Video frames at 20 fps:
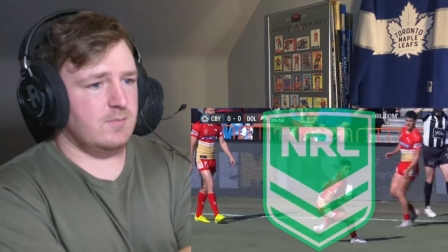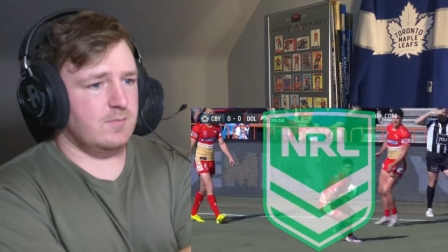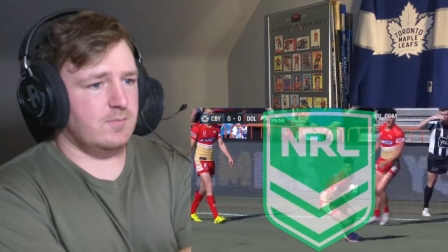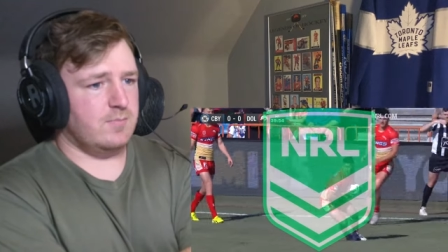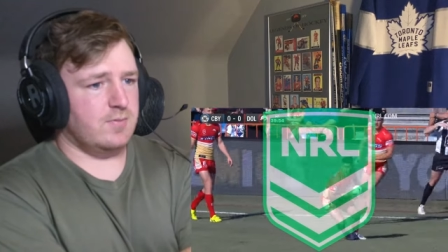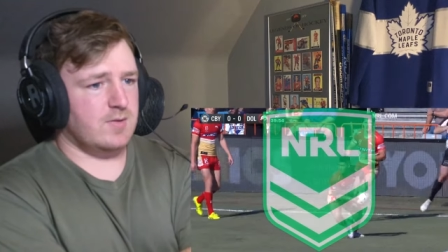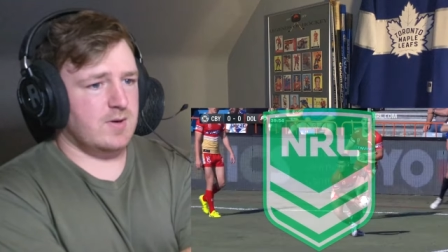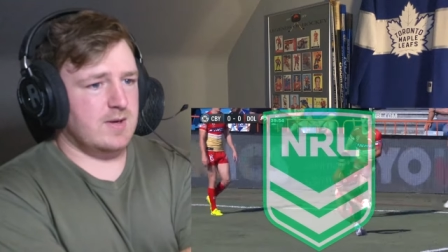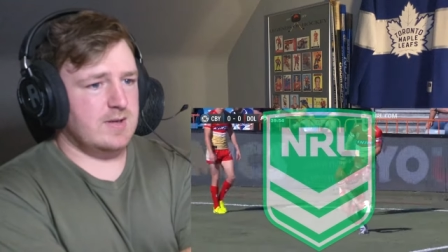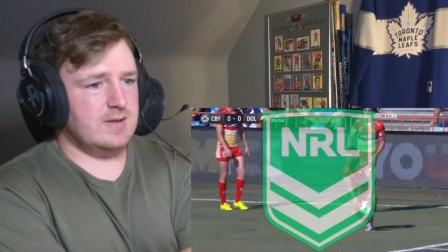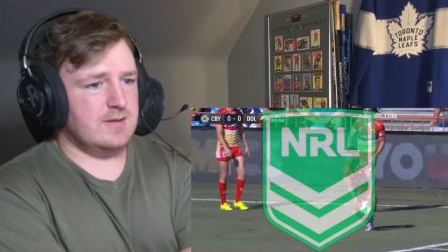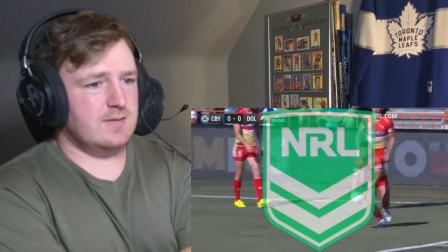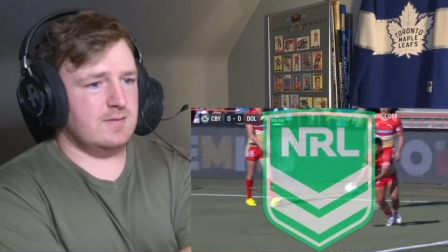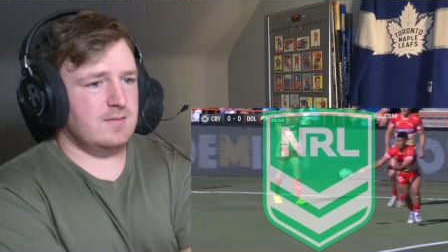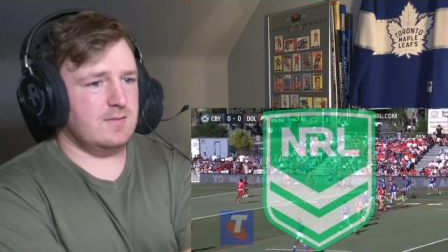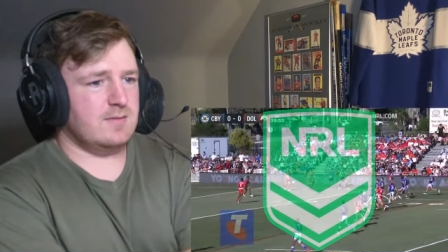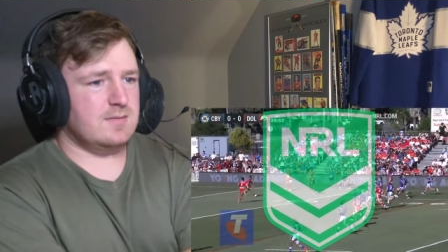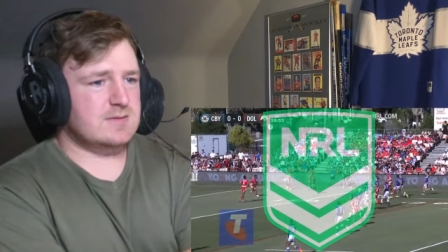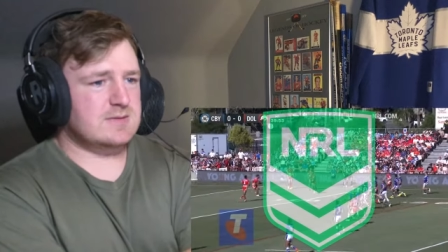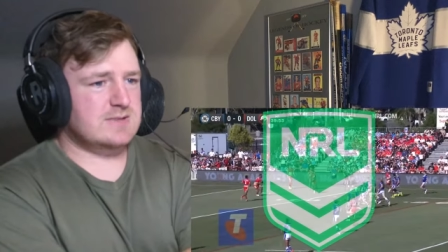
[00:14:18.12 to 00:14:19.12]
Bright,
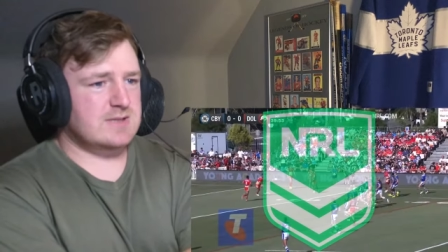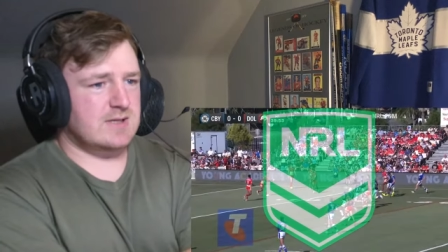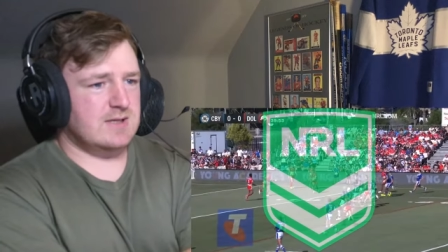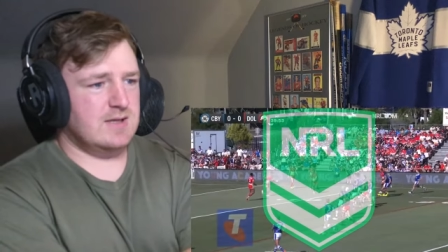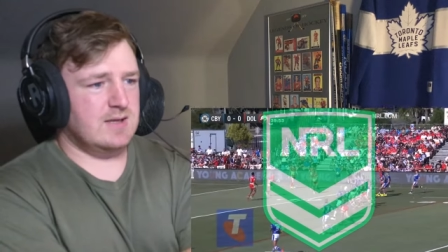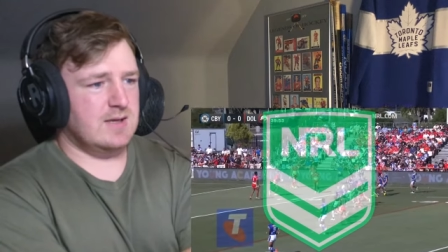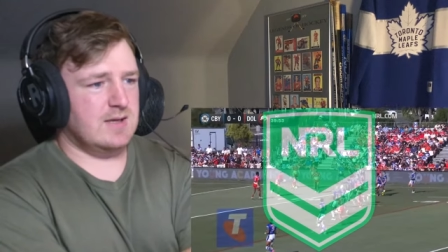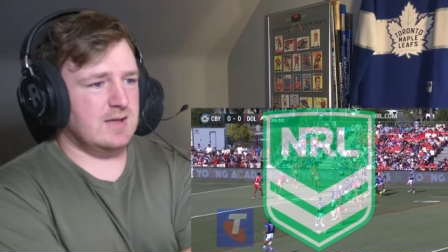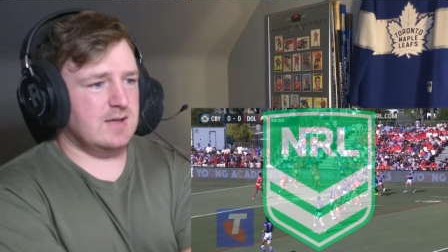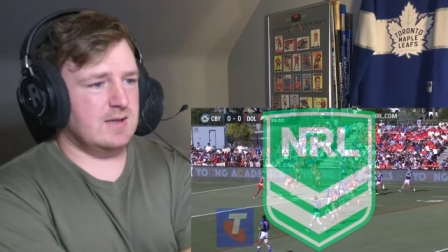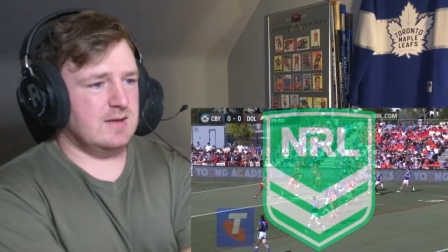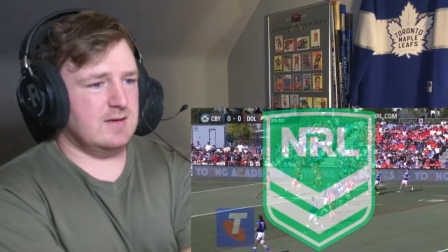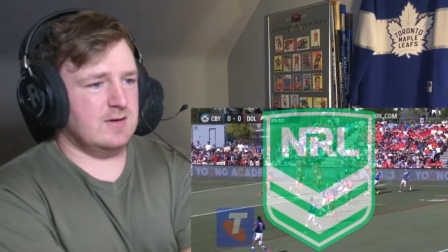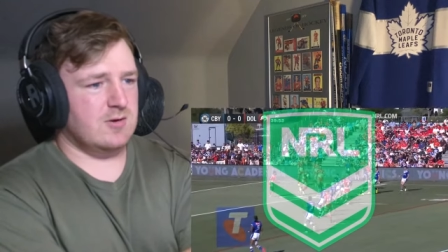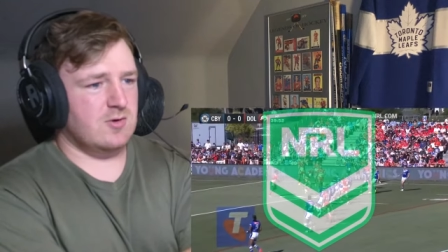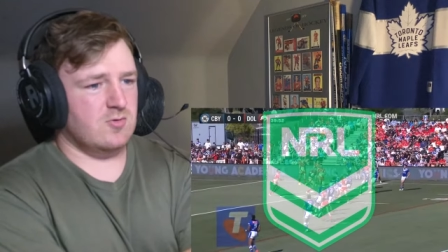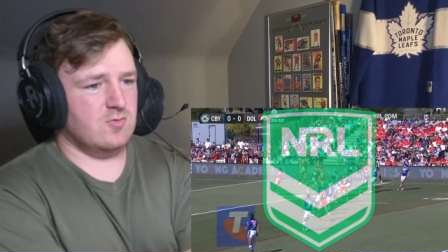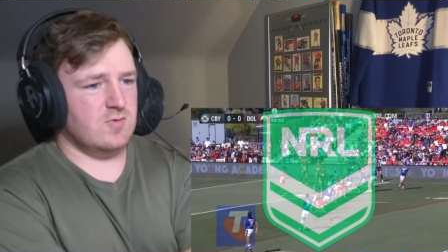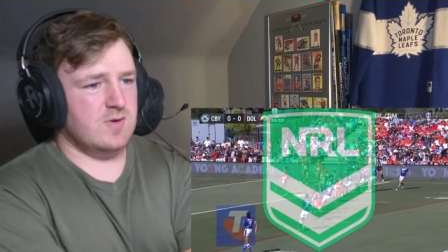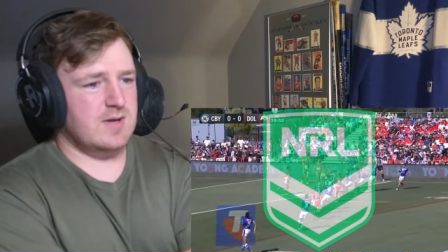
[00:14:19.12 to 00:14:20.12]
sunny day,
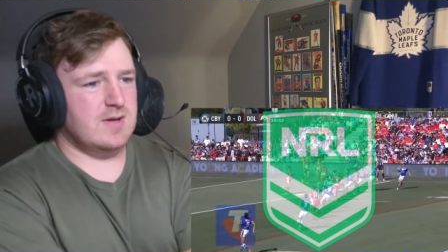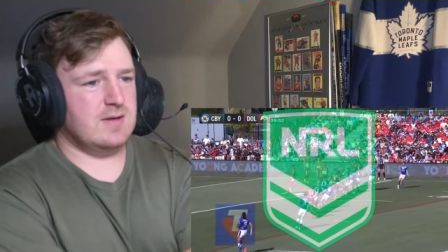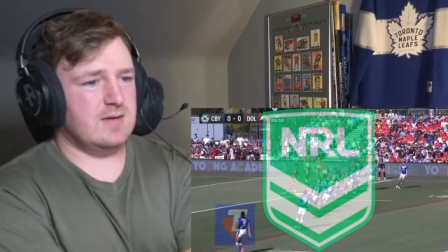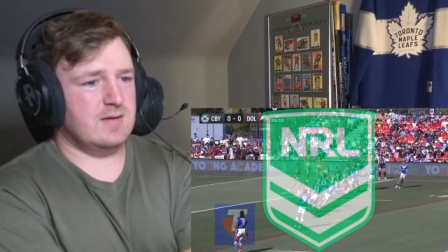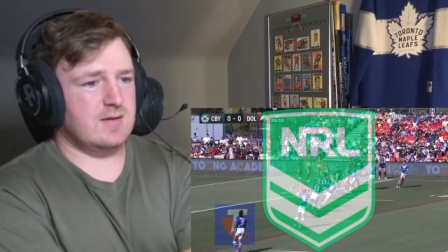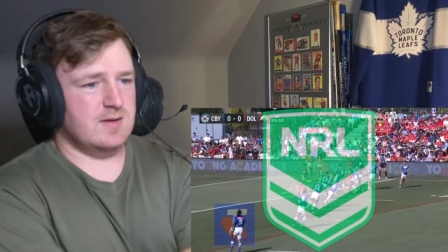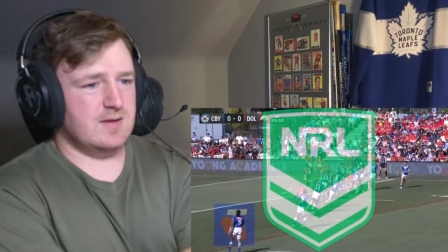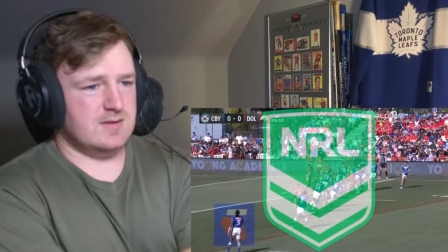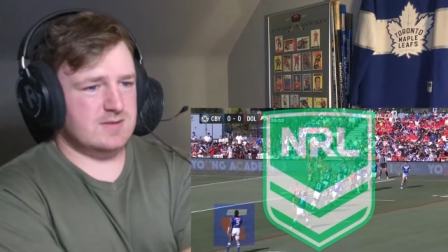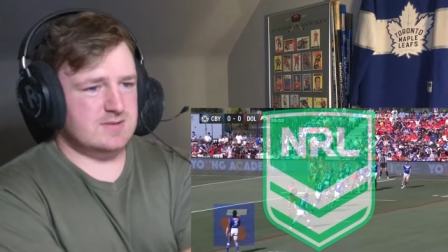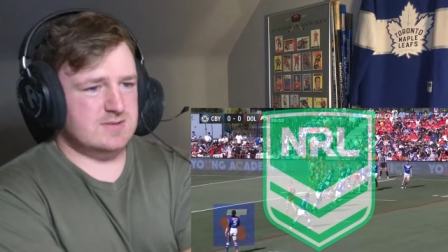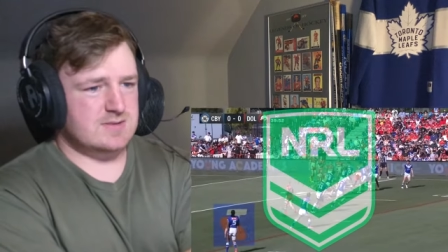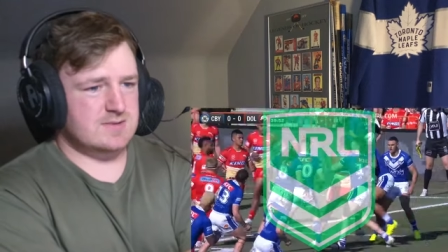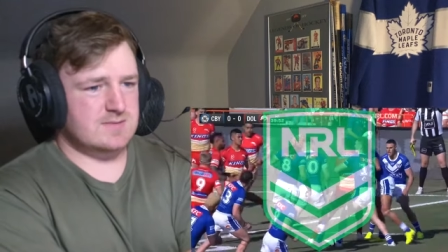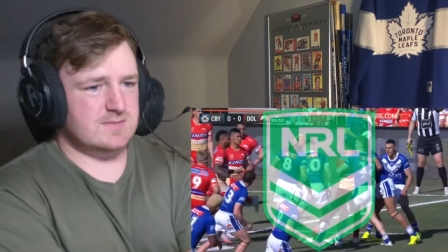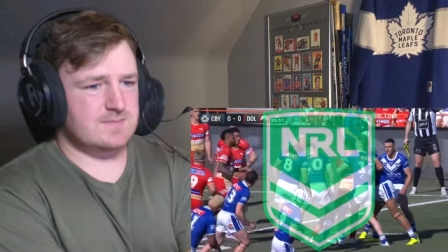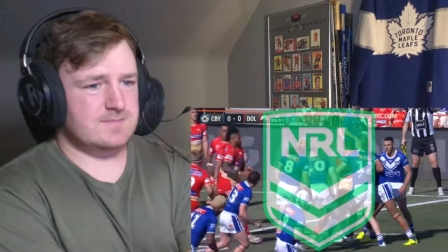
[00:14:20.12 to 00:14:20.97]
no rain, nice.